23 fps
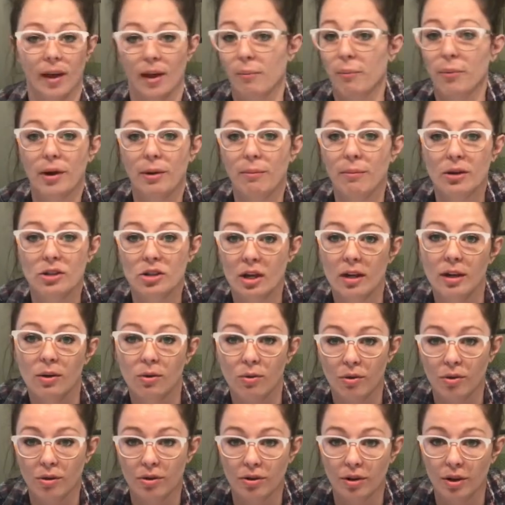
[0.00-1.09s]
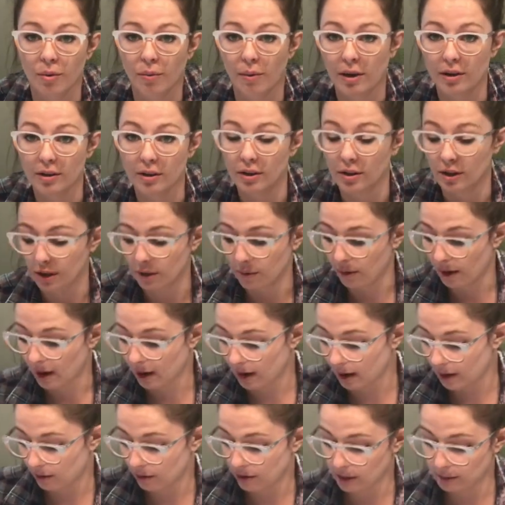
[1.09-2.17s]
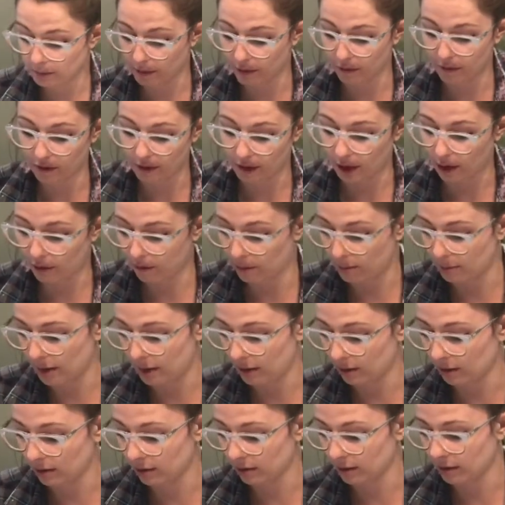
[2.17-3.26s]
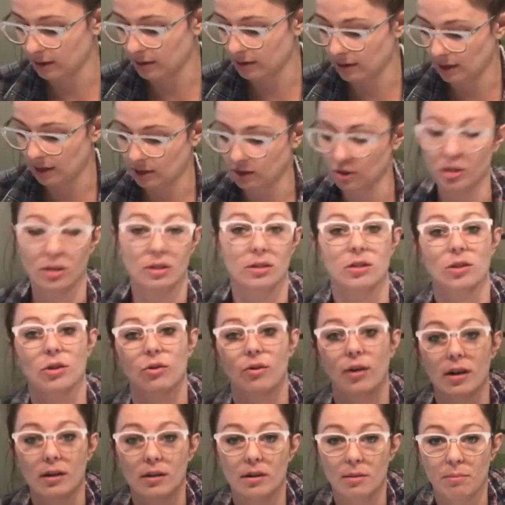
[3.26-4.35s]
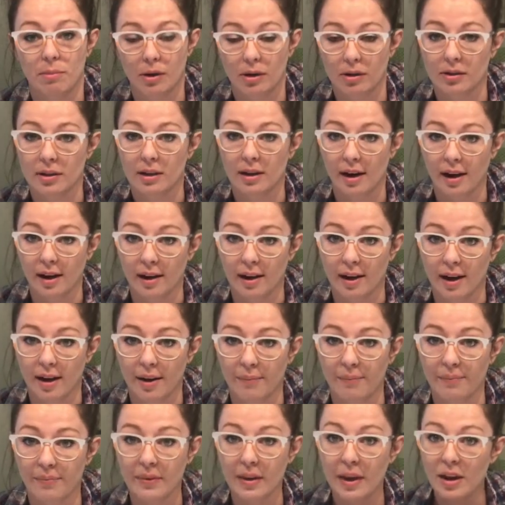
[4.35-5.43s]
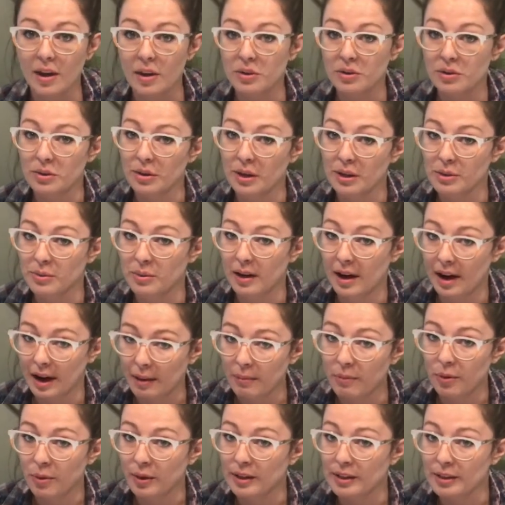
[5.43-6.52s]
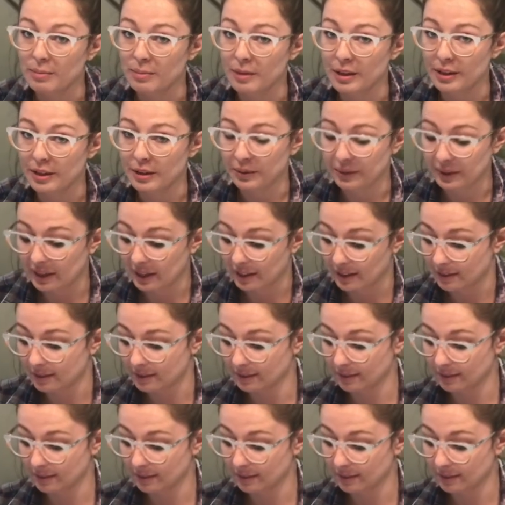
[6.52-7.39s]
pretty much any order you want to do. I always prefer alphabetical because that's just the crazy person I am. So that's what I'm going to be doing.